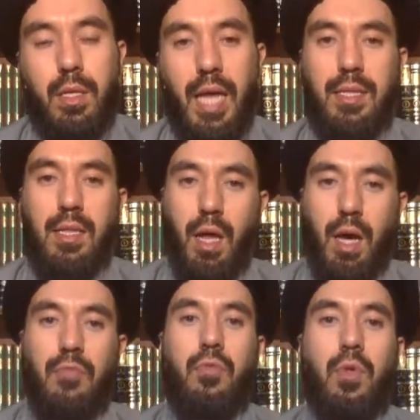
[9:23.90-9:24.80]
that
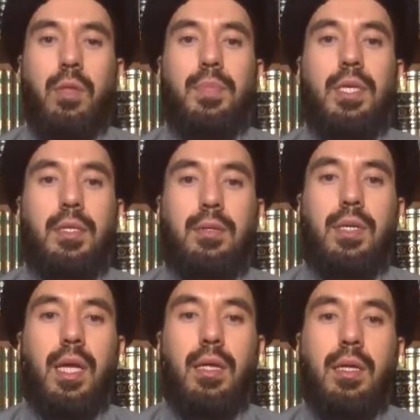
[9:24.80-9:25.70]
love will be
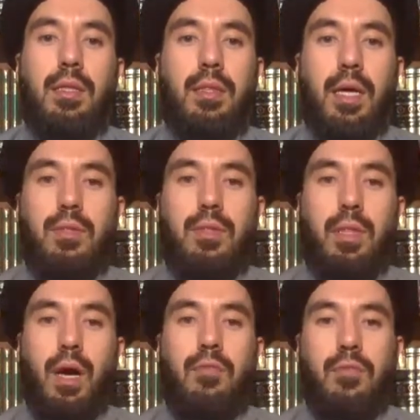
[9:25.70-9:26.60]
created, that
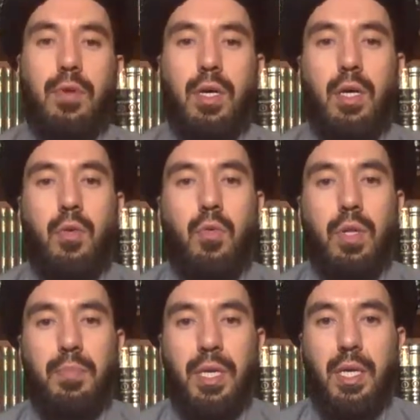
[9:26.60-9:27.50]
love will
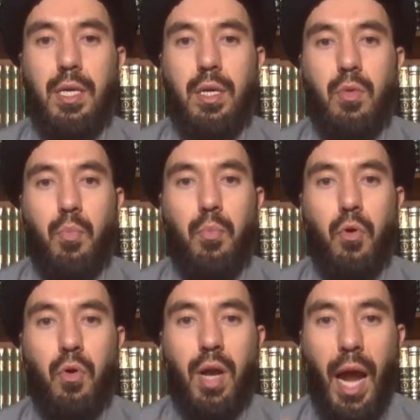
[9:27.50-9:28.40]
be
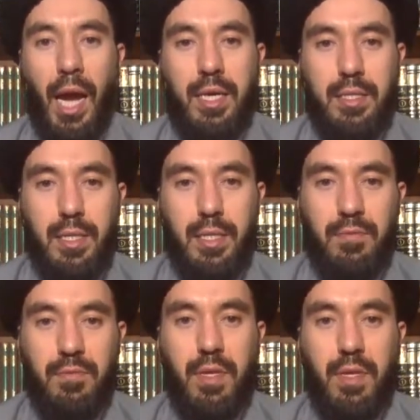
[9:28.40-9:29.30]
more
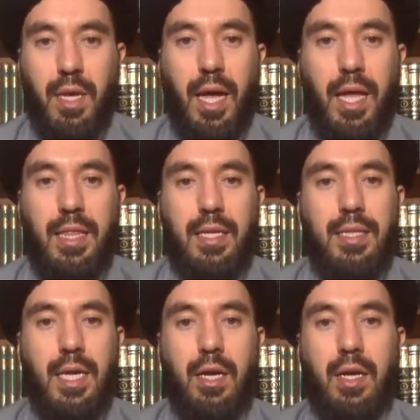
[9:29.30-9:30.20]
active, and
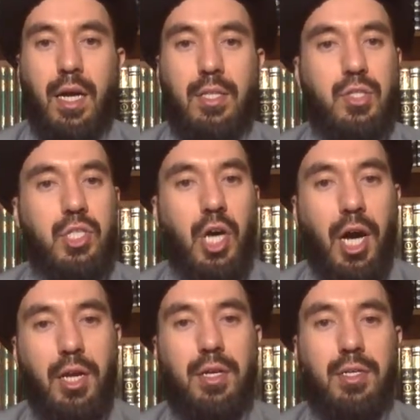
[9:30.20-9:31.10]
then they are not
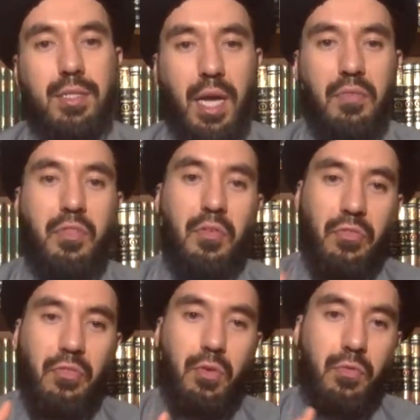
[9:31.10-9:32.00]
tired after
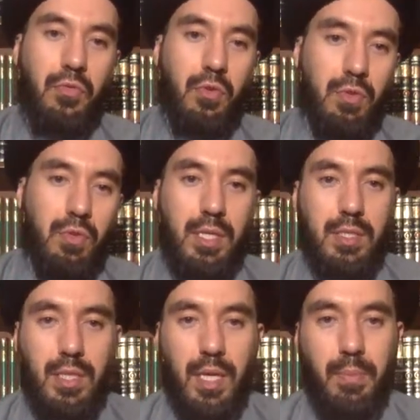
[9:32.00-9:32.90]
few days
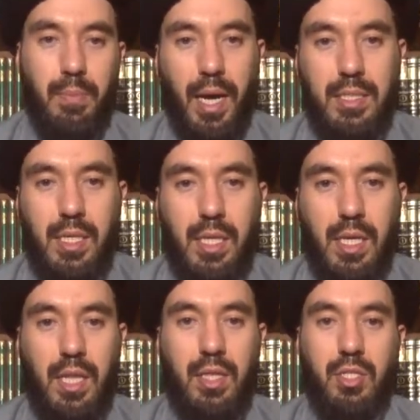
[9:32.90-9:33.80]
they pass,
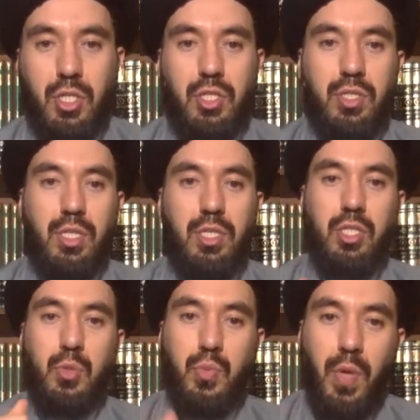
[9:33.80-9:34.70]
and they're just
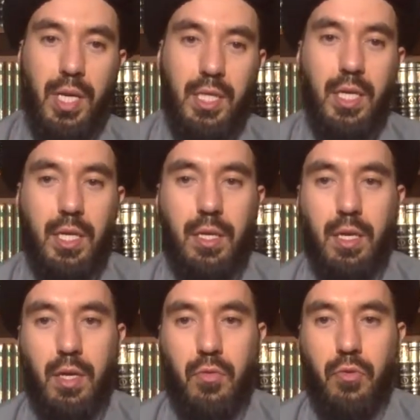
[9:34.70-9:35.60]
waiting
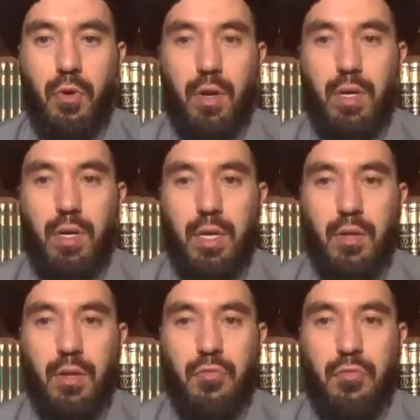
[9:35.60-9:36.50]
for
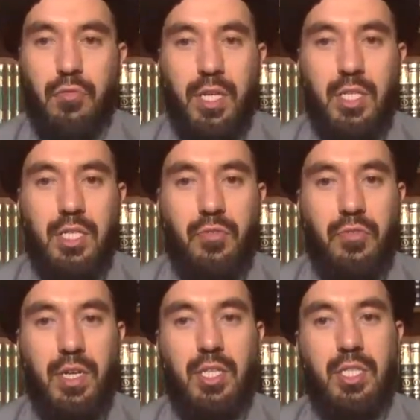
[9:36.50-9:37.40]

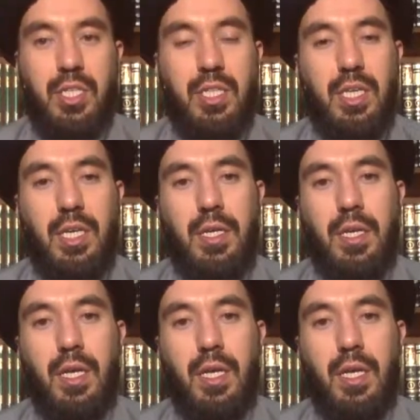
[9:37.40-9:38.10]
finishing the